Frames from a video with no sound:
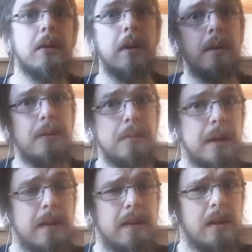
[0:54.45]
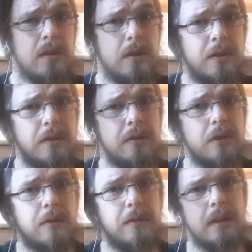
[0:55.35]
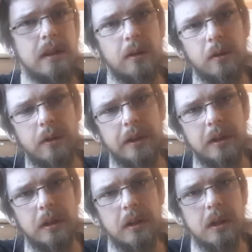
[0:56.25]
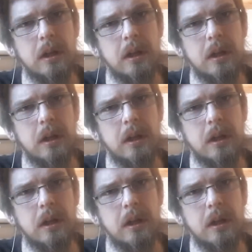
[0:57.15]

quite a few band t-shirts and stuff like that already.